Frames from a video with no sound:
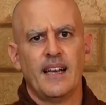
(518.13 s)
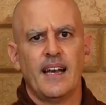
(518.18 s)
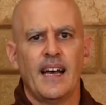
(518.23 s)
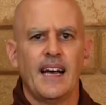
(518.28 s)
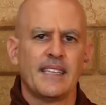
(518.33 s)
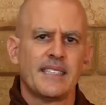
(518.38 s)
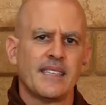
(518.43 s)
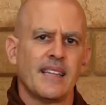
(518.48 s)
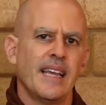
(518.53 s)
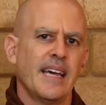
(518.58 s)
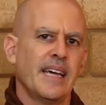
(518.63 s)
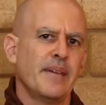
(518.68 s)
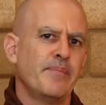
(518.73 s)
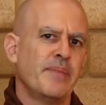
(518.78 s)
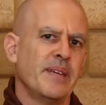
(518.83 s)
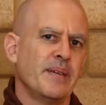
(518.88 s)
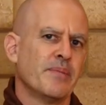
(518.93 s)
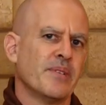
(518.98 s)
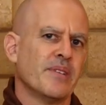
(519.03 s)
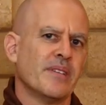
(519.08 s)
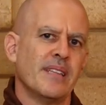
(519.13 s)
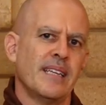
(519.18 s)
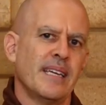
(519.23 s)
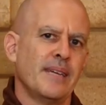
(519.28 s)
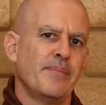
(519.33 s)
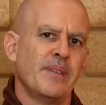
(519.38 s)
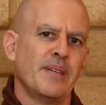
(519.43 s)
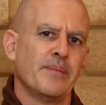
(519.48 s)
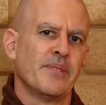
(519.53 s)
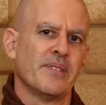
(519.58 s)
As lay people,
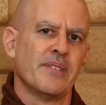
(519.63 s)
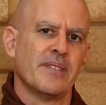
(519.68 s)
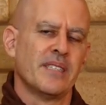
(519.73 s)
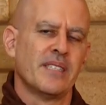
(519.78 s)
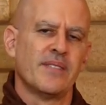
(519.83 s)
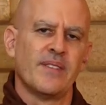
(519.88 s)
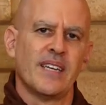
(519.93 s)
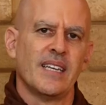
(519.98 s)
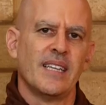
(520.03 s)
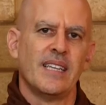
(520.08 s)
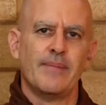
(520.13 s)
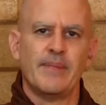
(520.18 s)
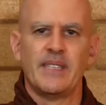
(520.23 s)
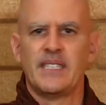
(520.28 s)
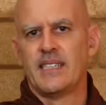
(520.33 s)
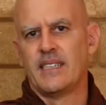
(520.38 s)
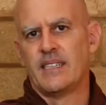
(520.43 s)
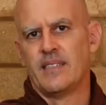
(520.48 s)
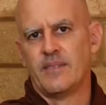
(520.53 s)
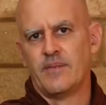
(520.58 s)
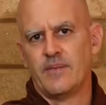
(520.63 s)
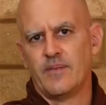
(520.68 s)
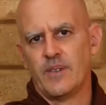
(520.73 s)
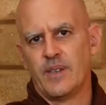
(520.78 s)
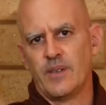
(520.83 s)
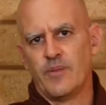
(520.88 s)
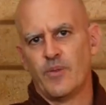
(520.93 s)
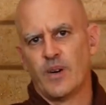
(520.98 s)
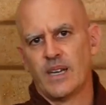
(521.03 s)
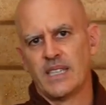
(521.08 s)
it's very limited
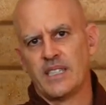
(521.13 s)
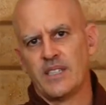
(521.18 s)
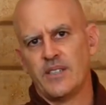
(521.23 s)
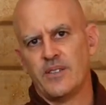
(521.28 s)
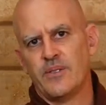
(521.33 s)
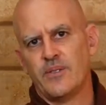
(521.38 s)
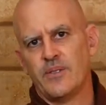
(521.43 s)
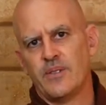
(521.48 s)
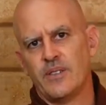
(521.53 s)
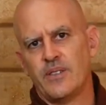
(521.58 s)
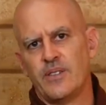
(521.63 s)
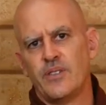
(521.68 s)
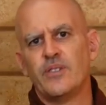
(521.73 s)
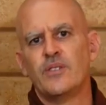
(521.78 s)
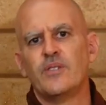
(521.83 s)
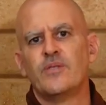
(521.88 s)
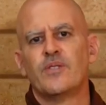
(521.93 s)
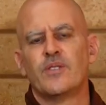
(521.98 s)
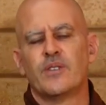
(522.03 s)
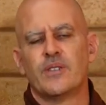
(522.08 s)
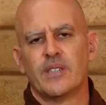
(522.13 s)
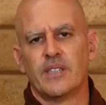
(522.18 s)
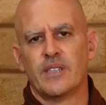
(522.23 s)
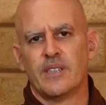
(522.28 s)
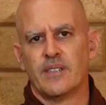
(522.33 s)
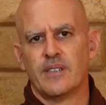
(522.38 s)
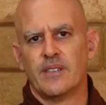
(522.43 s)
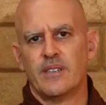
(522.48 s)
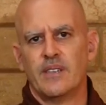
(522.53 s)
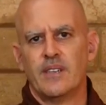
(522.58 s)
in what you do for
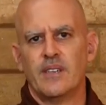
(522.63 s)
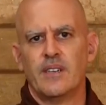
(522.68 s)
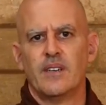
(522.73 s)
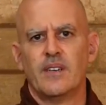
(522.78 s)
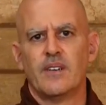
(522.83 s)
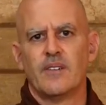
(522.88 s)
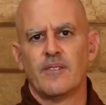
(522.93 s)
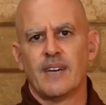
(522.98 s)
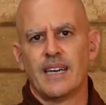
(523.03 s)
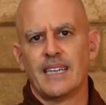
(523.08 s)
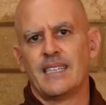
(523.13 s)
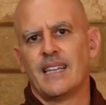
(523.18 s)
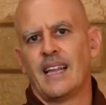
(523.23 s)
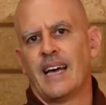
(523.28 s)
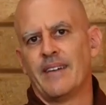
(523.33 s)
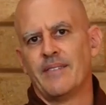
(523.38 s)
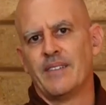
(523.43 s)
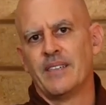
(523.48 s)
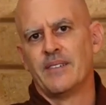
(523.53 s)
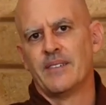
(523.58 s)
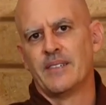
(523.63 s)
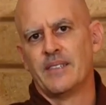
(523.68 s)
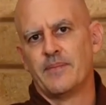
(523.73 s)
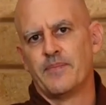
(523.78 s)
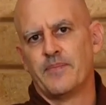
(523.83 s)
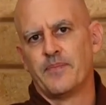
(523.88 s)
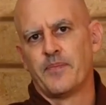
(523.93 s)
your right livelihood.